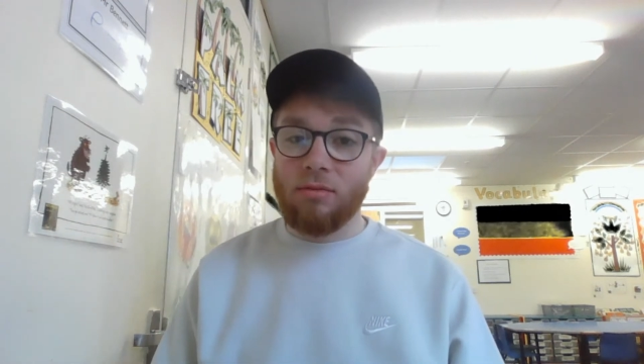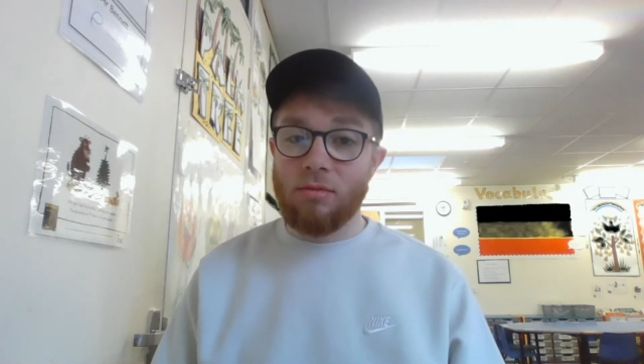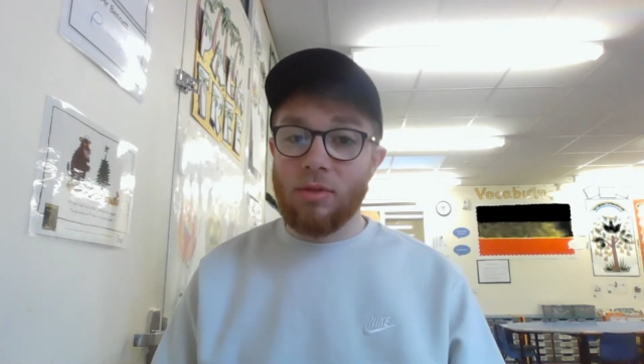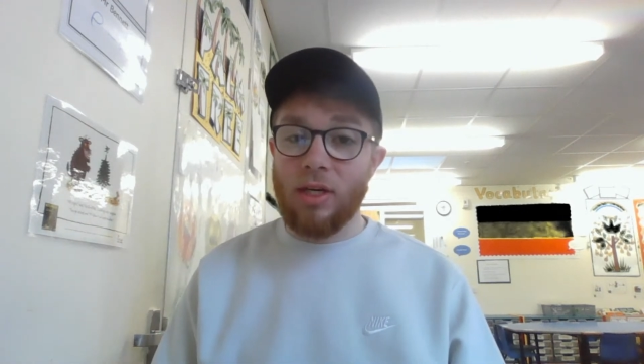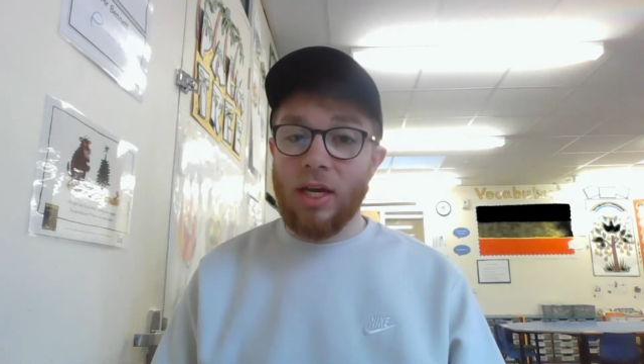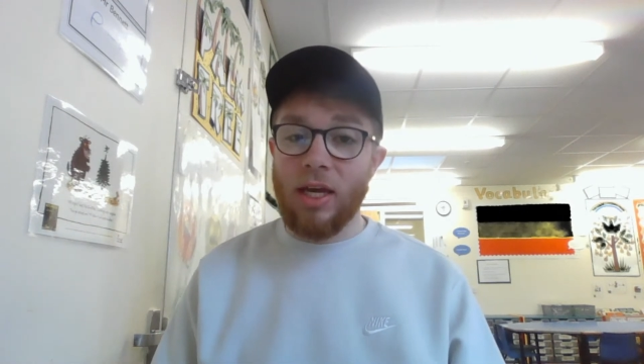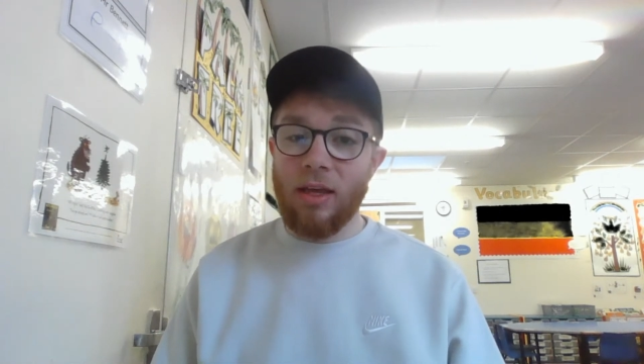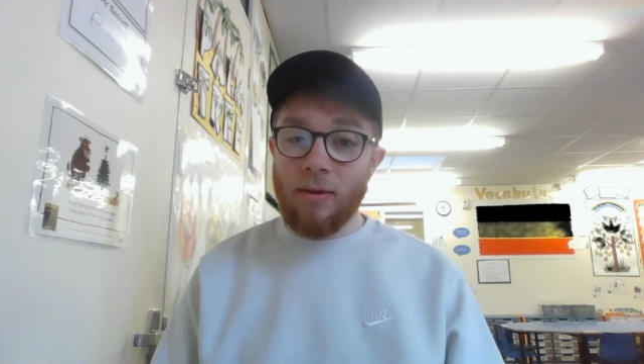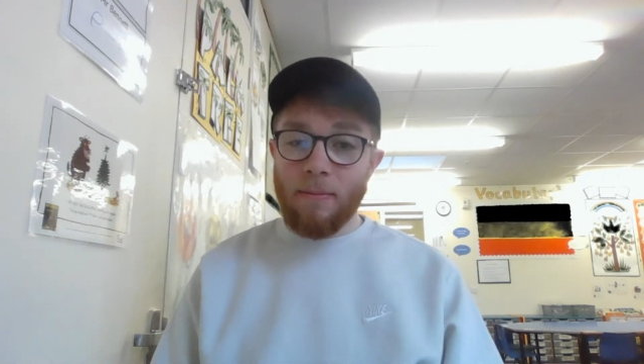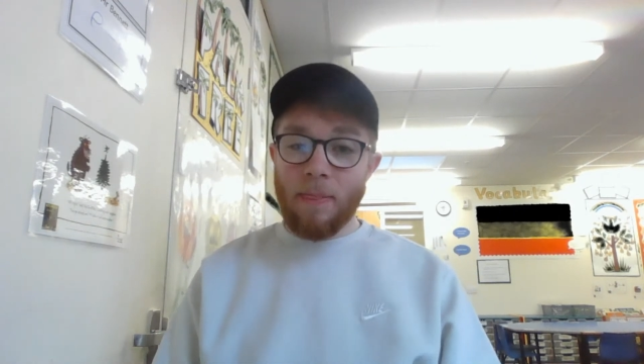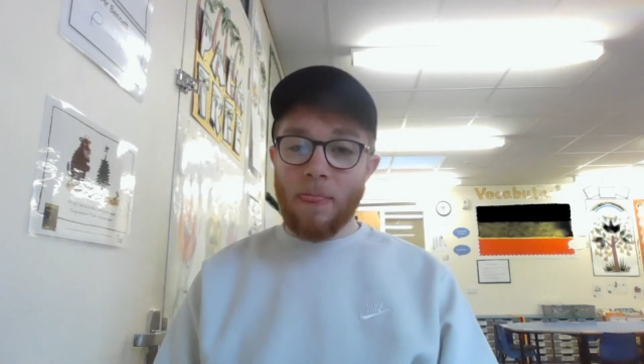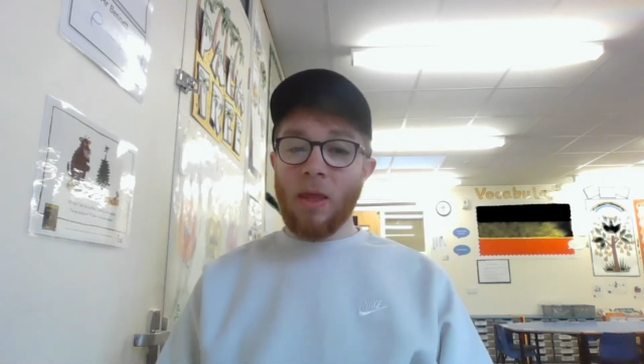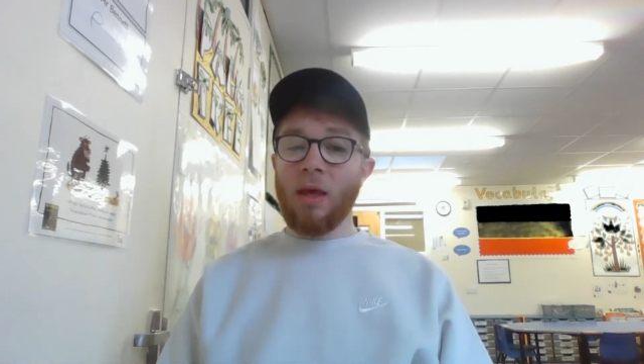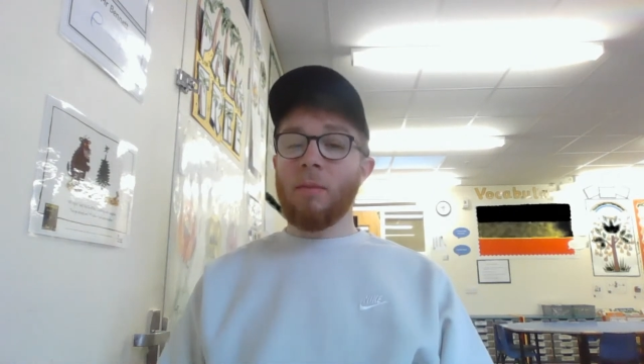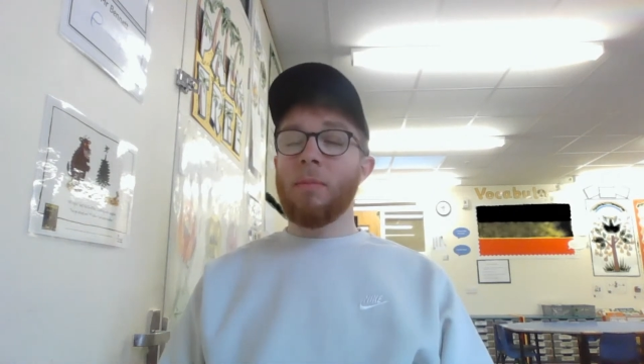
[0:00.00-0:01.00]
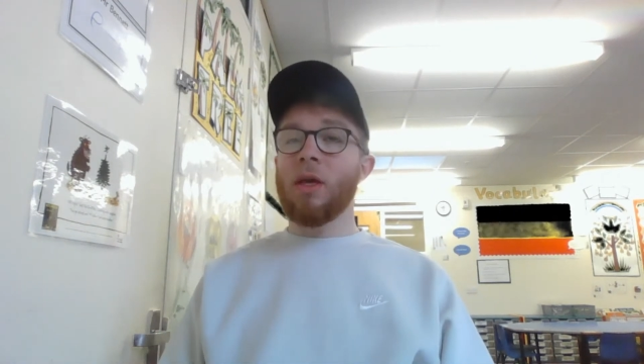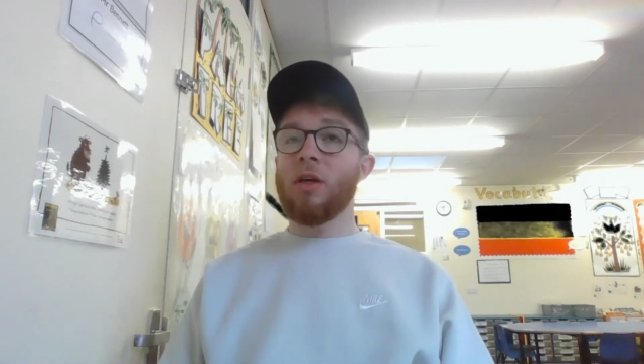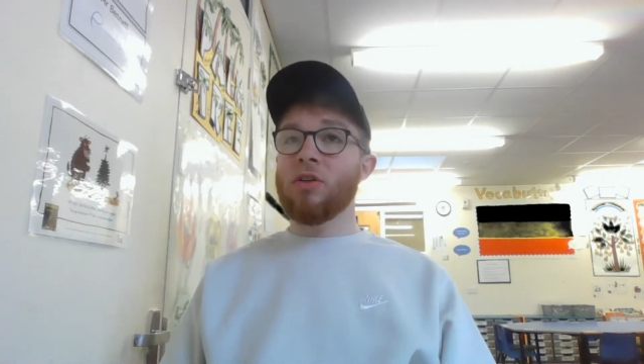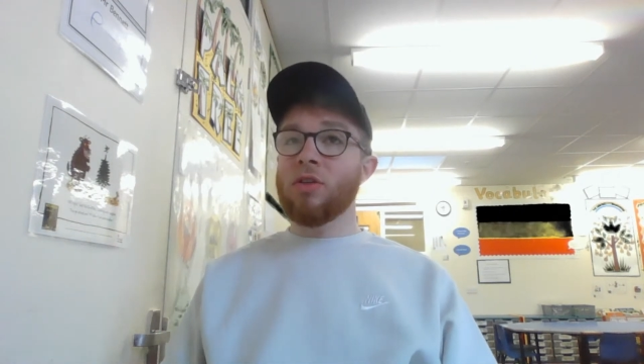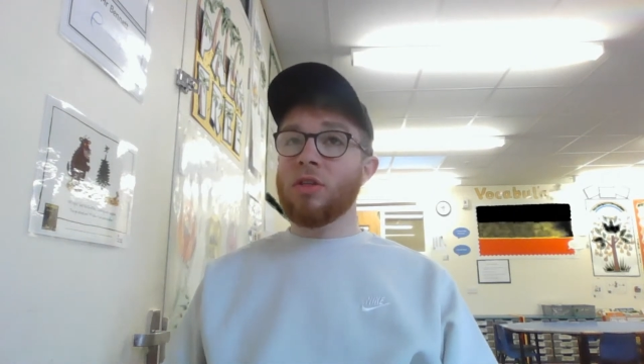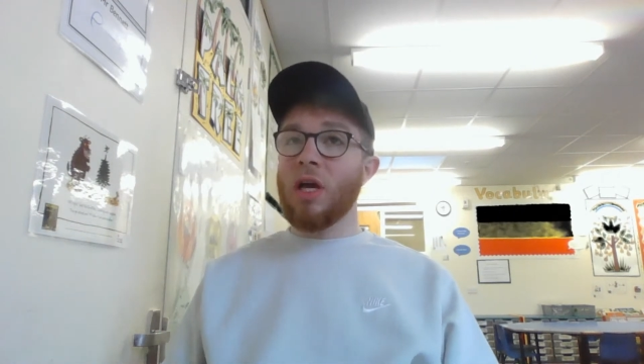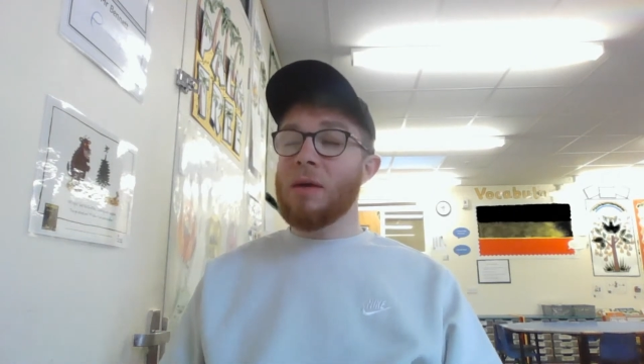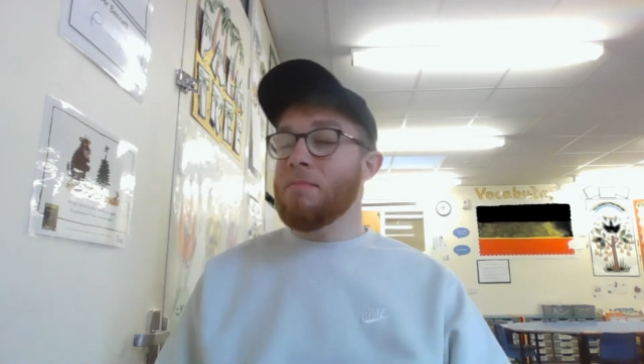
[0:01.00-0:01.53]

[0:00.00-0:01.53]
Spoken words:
Okay, because a